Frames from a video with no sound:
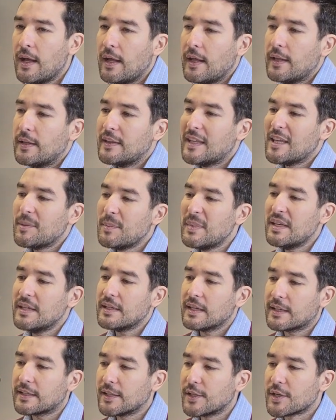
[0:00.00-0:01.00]
Let
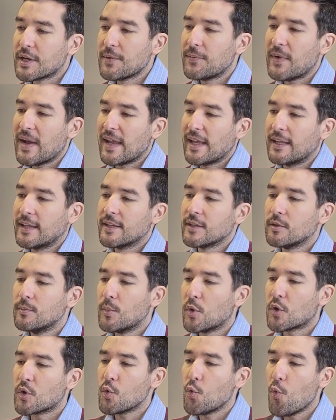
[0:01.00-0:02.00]
me clarify a little
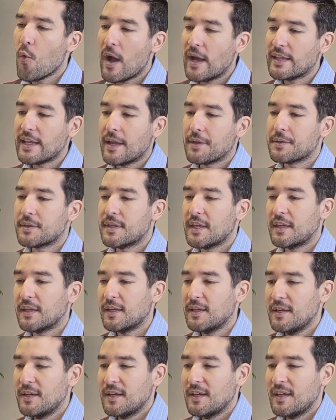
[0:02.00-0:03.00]
more why I
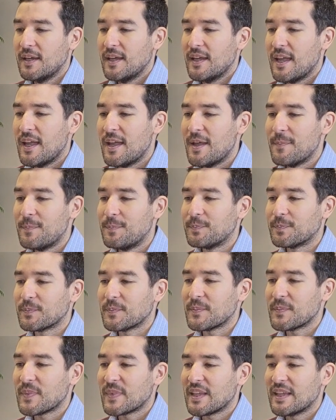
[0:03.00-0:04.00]
think
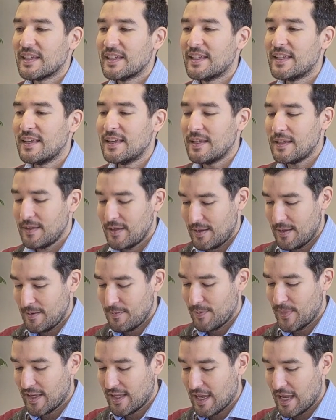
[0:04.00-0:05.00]
he
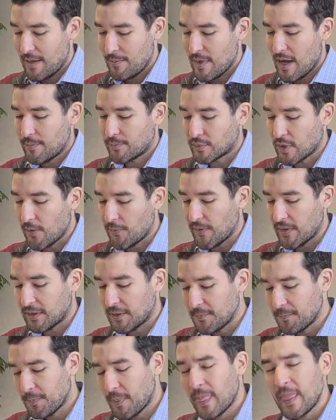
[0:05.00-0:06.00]
became a
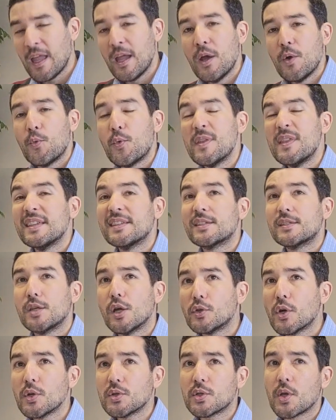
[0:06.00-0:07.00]
prophet. With the
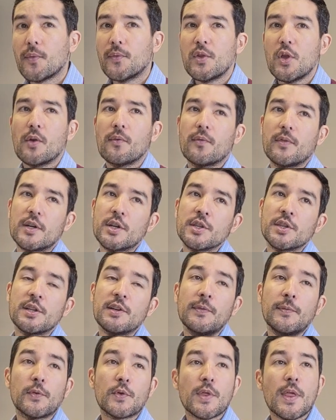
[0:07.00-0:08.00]
Sorrows of young
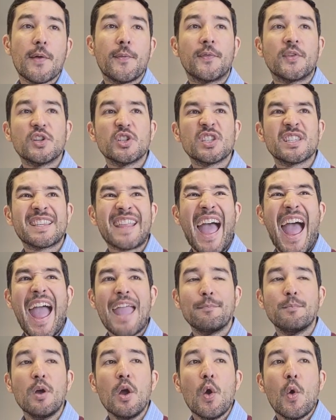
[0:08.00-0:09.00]
Werther, for the first
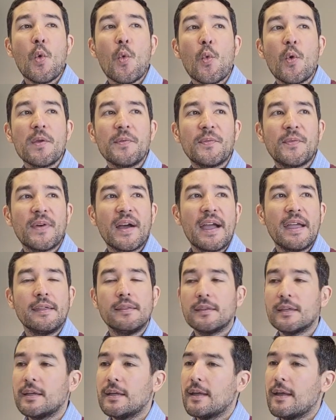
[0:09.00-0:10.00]
time, we
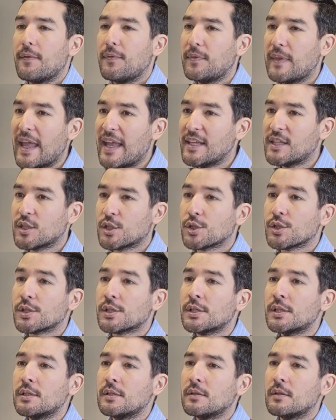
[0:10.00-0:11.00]
find
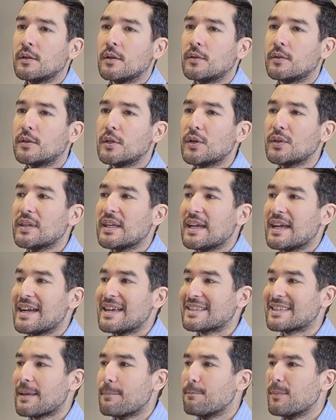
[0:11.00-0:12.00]
nature not
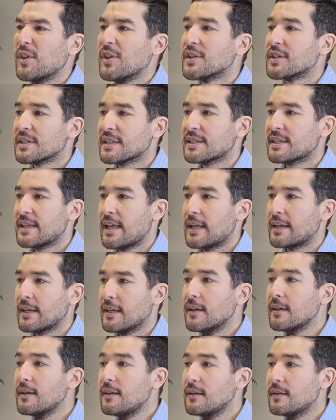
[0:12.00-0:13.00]
as a mere
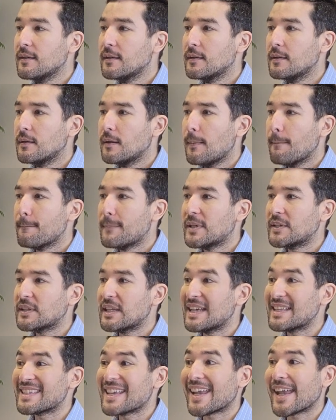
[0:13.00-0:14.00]
setting, but
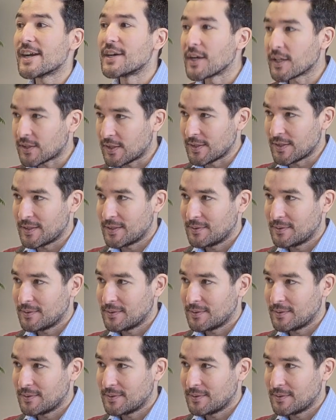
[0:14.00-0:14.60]
as a character.